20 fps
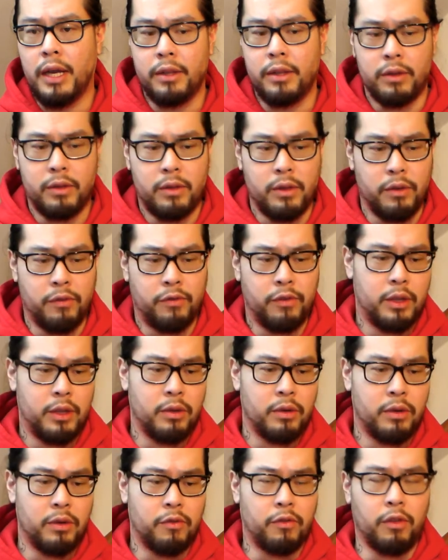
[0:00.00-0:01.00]
and
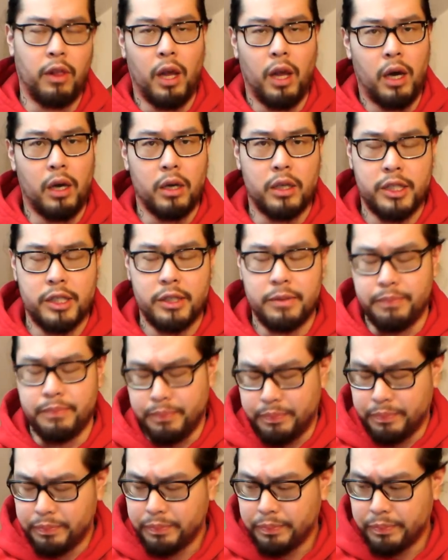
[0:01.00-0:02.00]
video vlogs
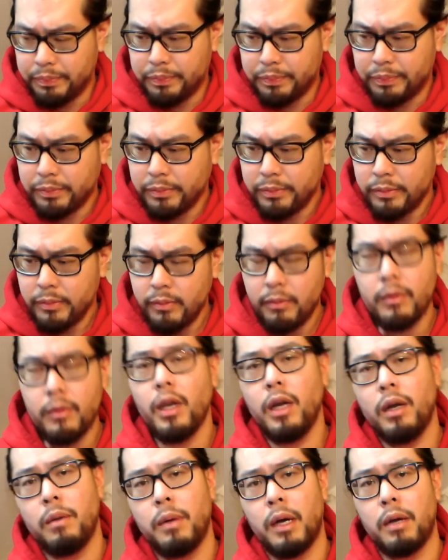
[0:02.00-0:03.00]

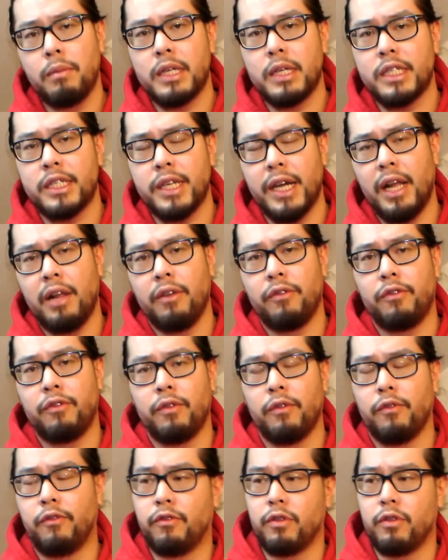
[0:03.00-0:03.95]
about myself.